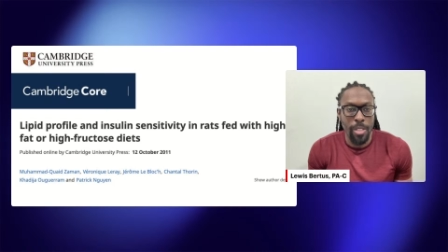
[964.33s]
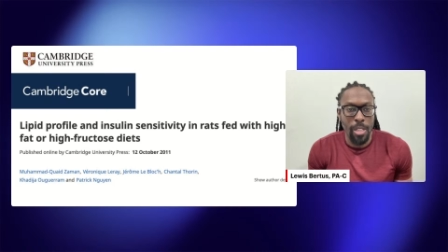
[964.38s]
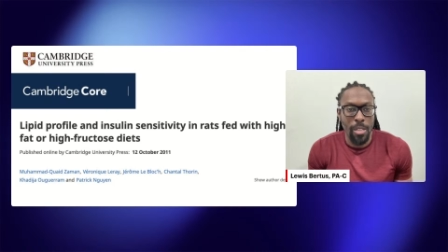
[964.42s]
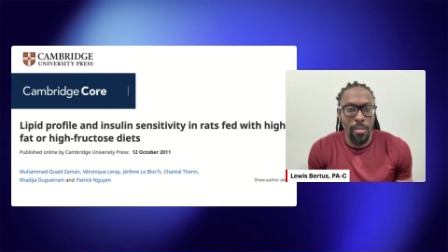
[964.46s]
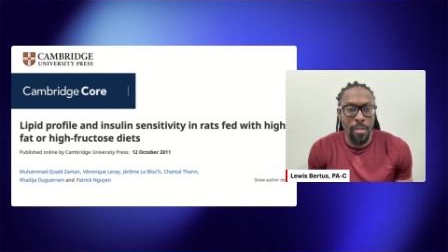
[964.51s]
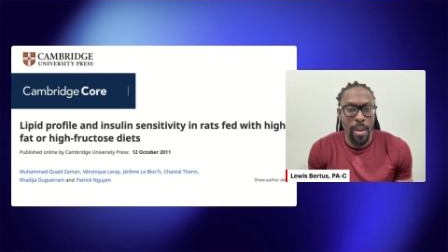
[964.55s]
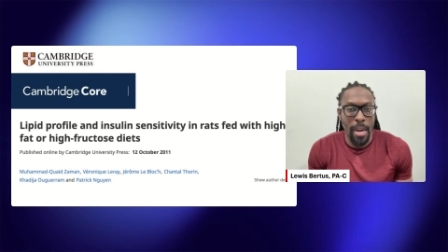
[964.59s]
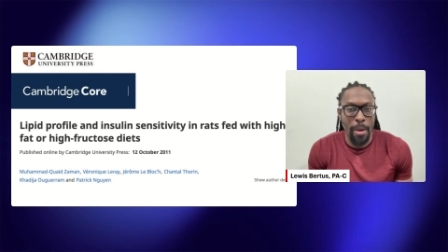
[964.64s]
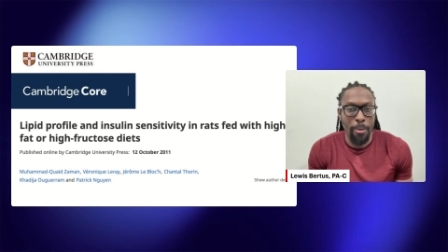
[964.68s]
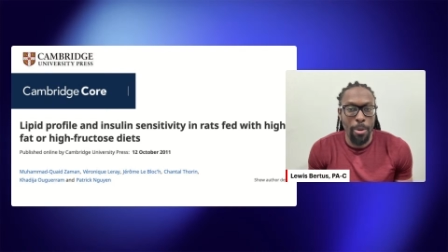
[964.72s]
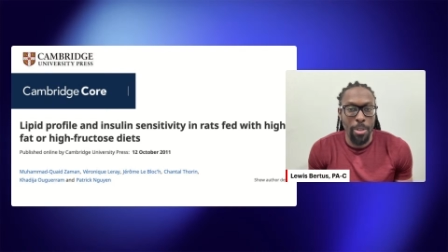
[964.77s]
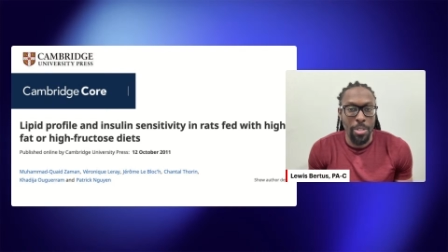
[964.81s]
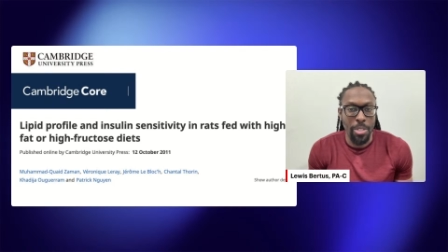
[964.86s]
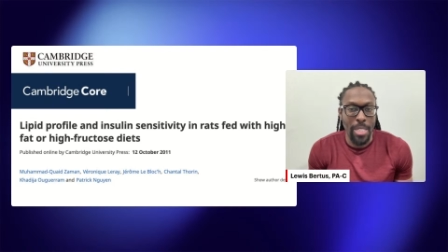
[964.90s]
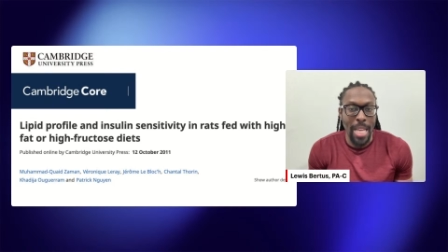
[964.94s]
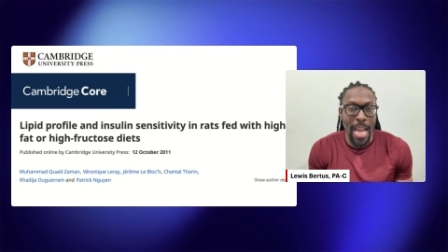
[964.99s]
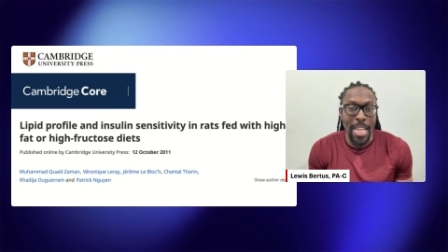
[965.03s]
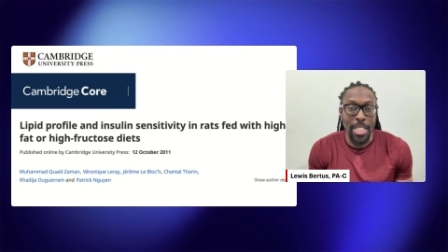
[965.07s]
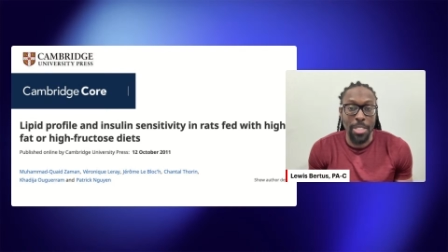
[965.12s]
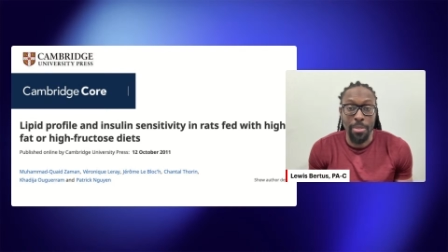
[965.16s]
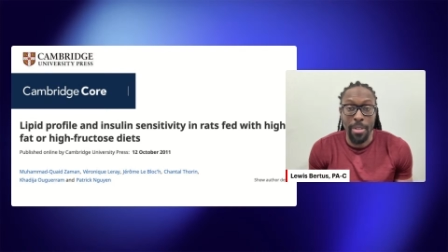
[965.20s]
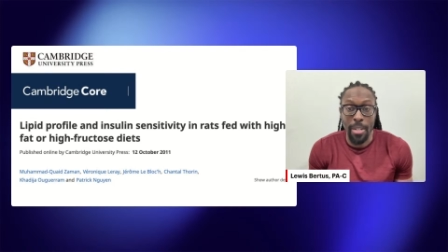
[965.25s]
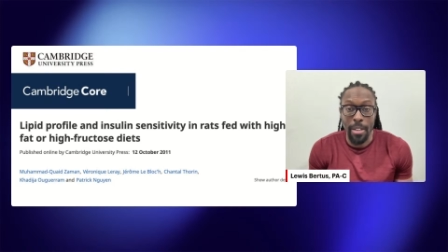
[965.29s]
right, with
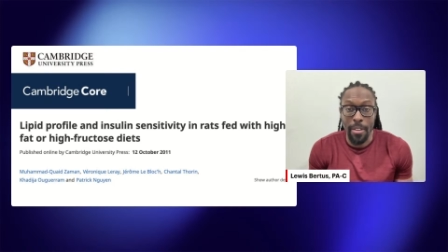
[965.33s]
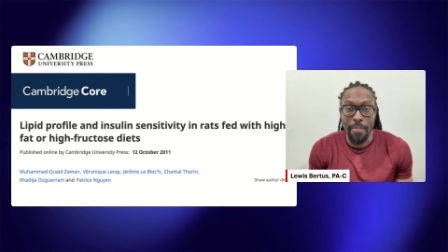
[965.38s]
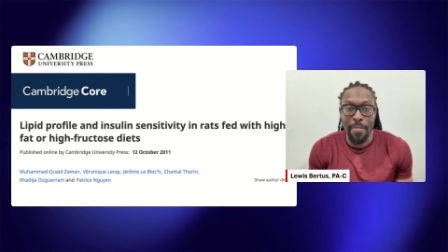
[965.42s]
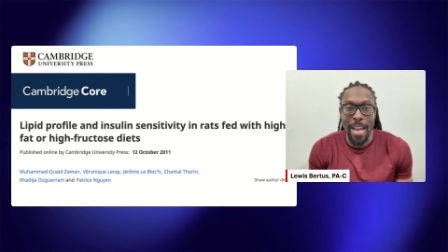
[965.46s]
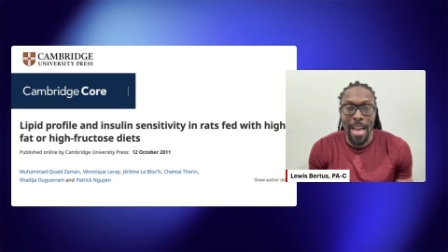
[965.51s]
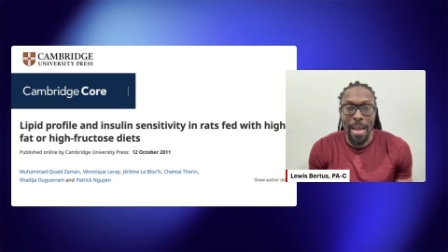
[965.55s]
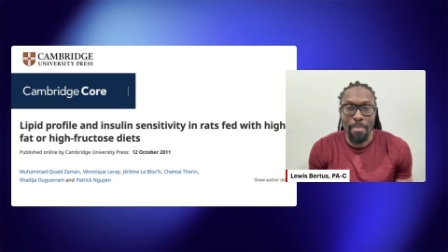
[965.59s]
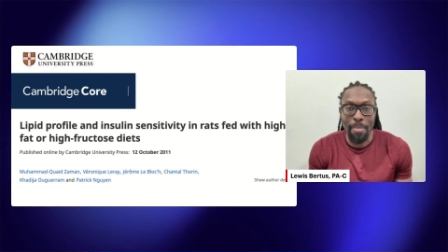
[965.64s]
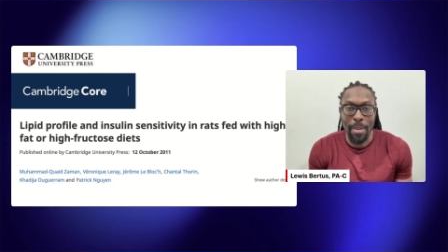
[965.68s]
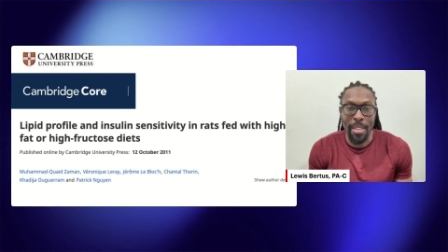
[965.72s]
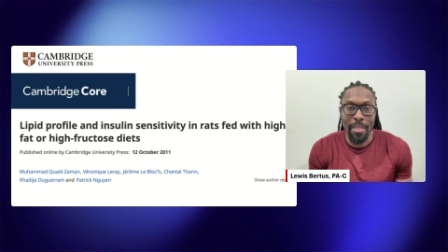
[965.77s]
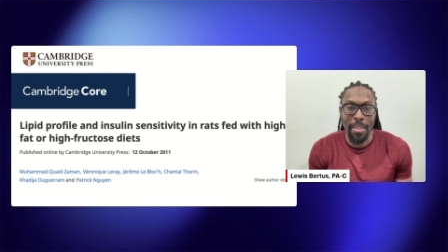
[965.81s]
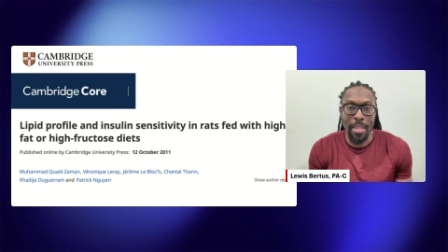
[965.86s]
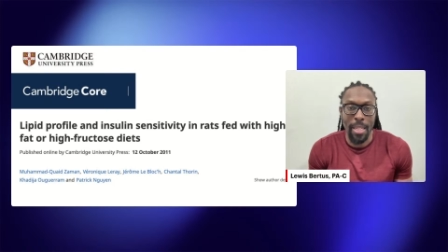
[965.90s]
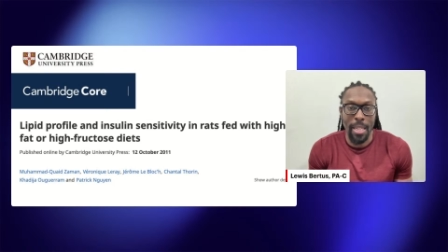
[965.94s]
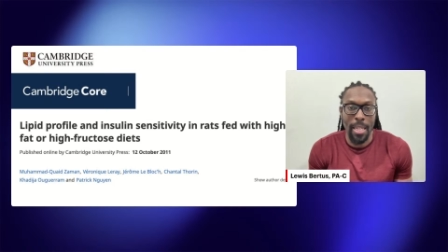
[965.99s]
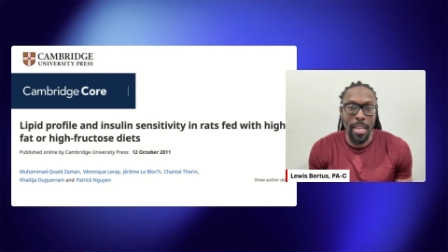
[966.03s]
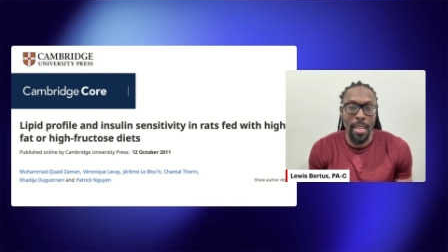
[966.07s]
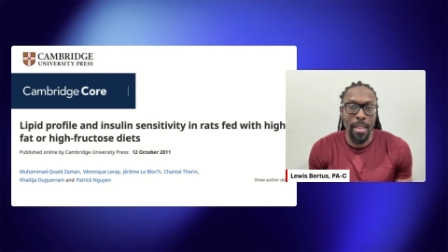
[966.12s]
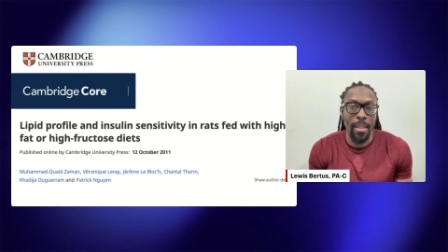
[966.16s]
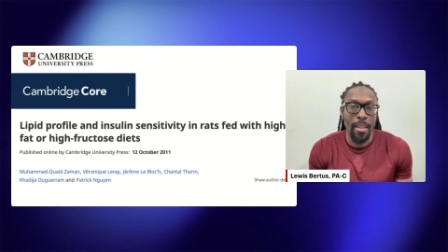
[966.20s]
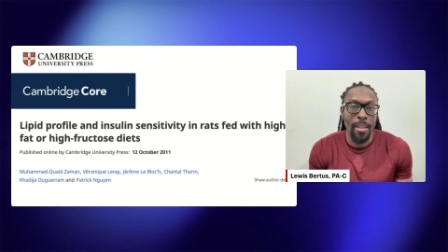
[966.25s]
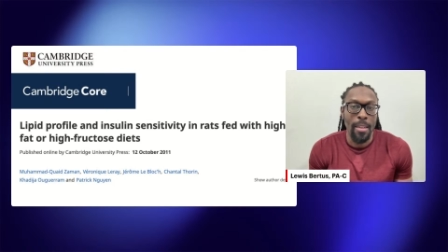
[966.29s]
saturated fat being the
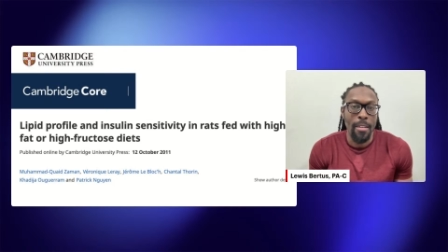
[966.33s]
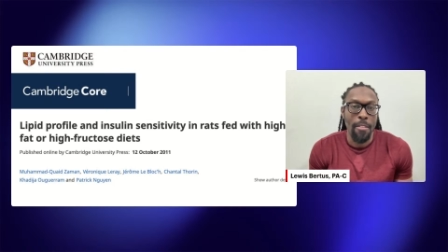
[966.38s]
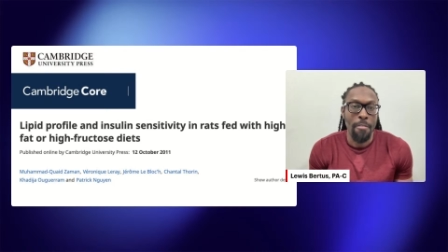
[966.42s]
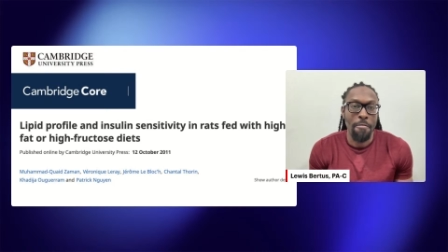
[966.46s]
key